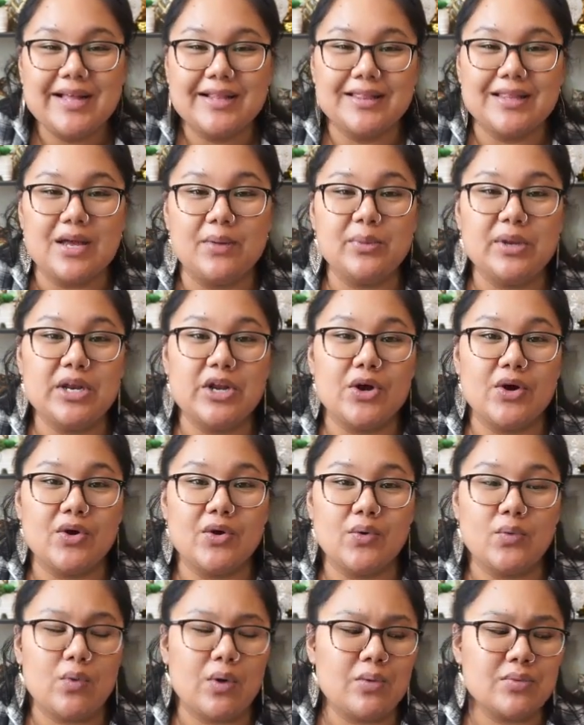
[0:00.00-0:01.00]
Let me
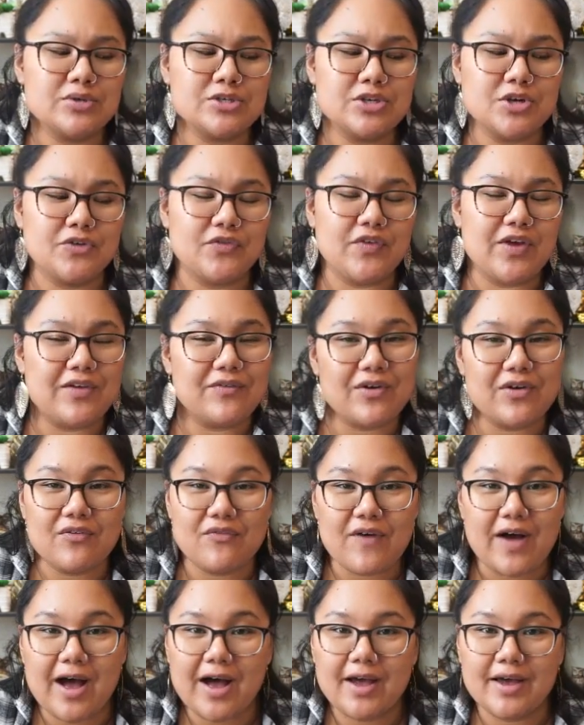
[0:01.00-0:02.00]
know what was your favorite
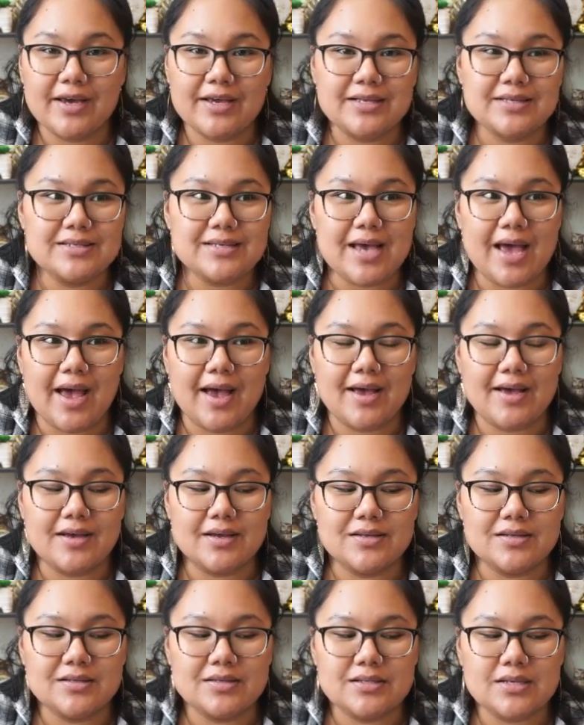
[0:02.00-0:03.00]
find
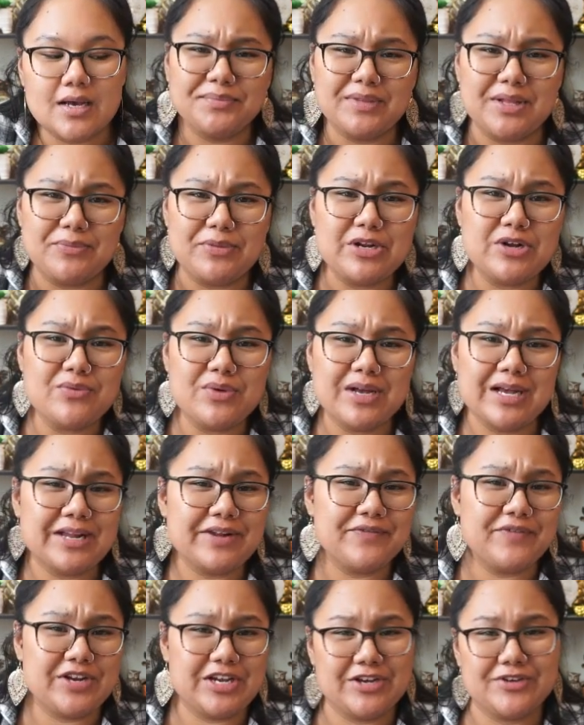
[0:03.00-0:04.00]
and let me know what kind
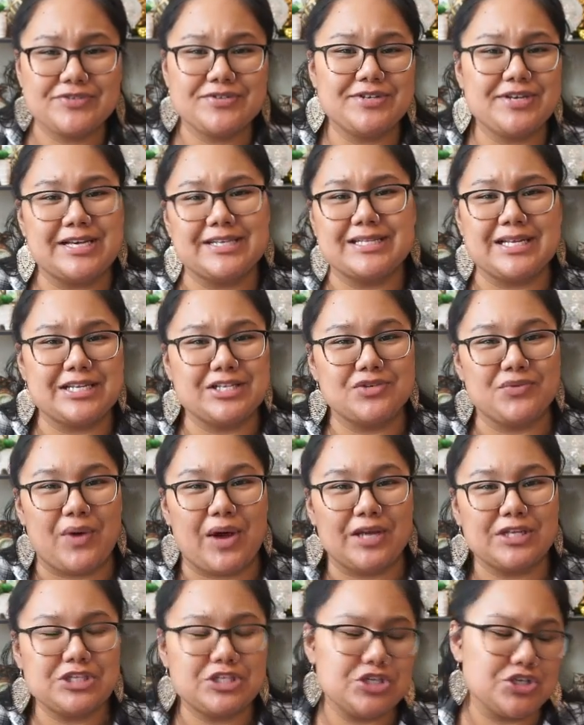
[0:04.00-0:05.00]
of videos you guys like to
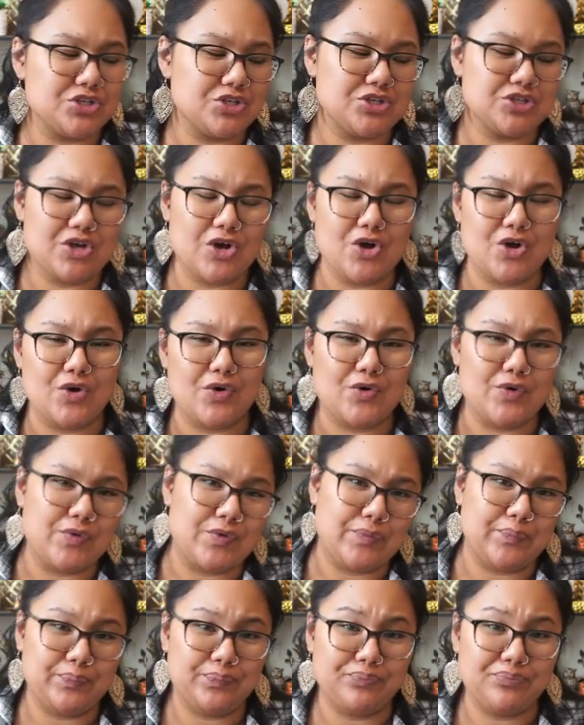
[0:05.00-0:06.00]
watch
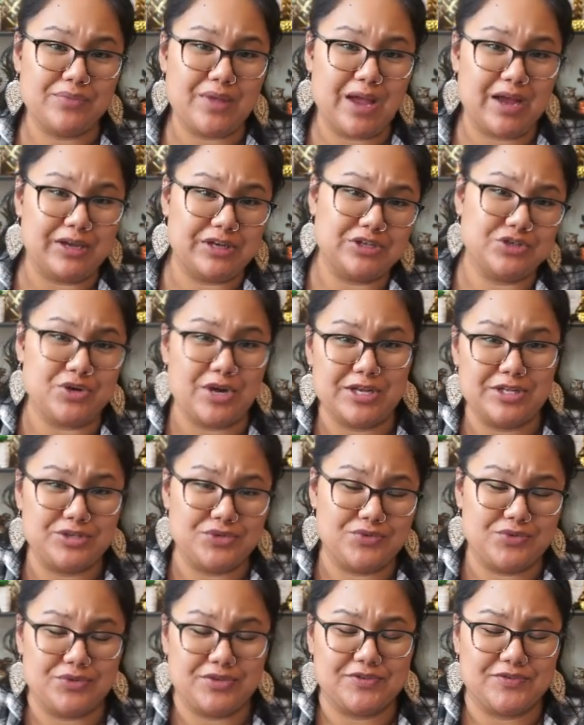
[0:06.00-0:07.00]
so I can try and
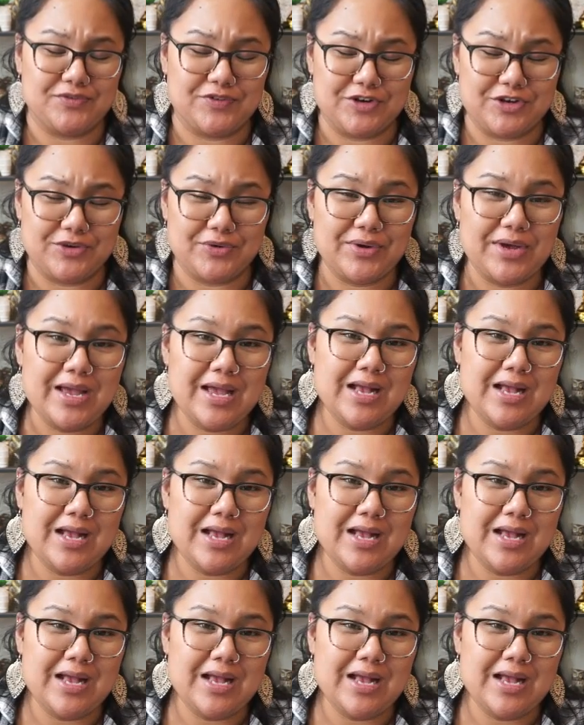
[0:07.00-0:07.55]
do those for you.